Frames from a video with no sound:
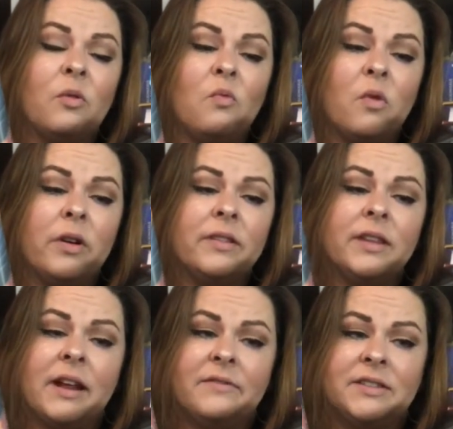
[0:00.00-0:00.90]
worn
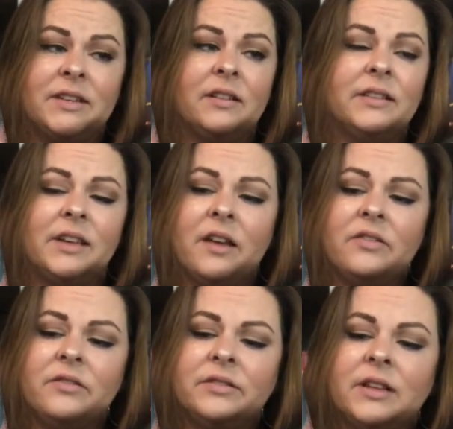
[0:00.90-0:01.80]
than I've seen on the
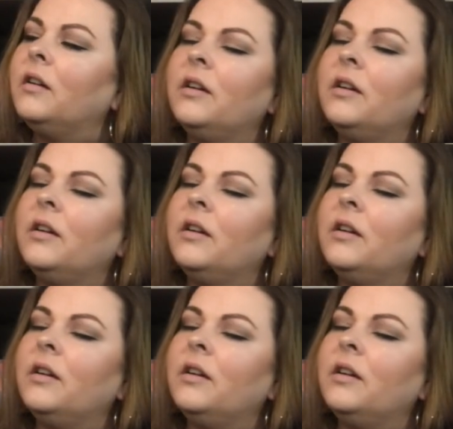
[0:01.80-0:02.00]
others.